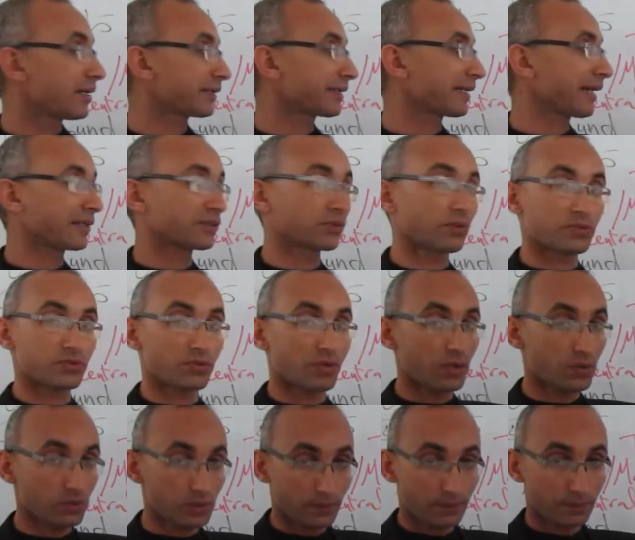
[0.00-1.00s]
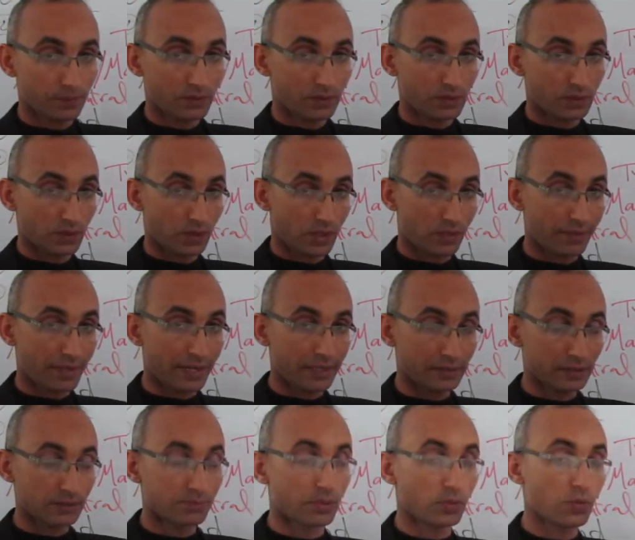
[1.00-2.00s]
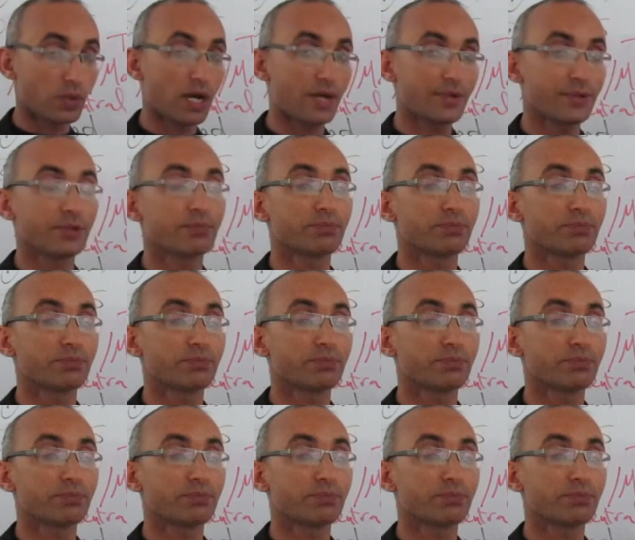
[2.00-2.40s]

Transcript: character's role, right, number one.